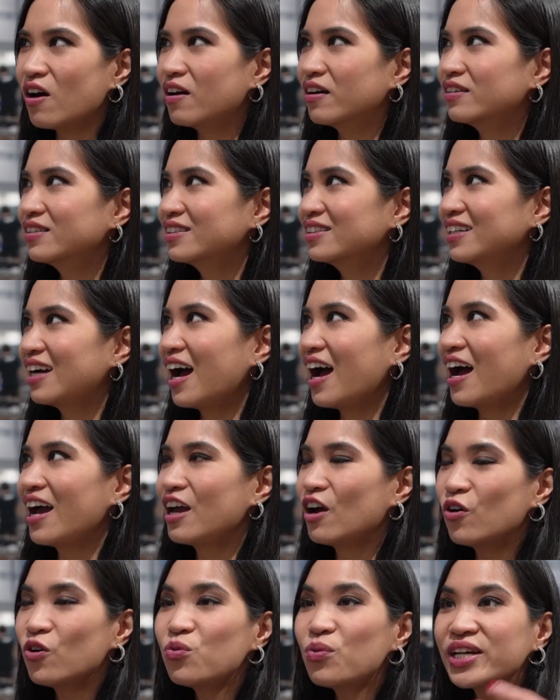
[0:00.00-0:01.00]
Oh, I
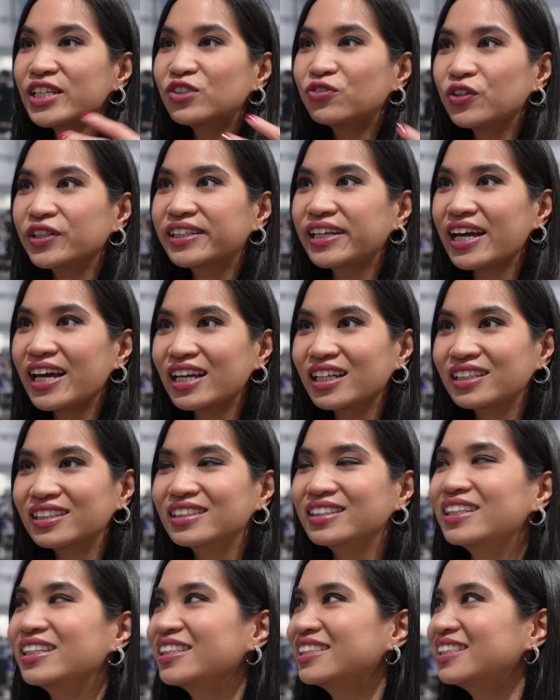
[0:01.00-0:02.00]
always forget.
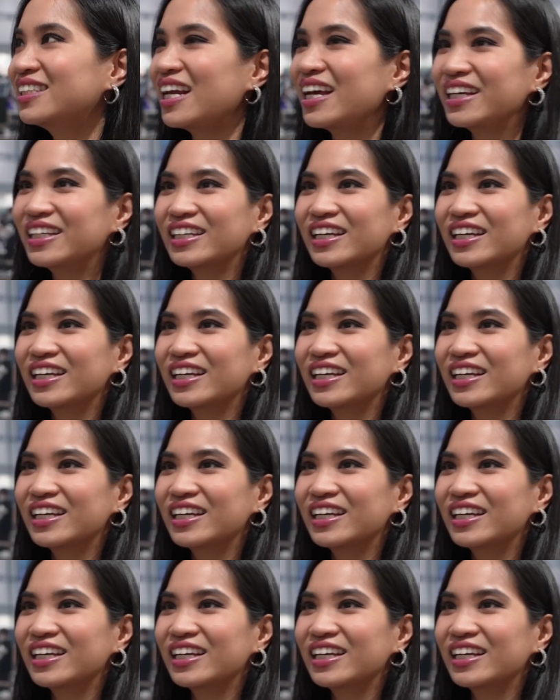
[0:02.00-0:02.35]
It's like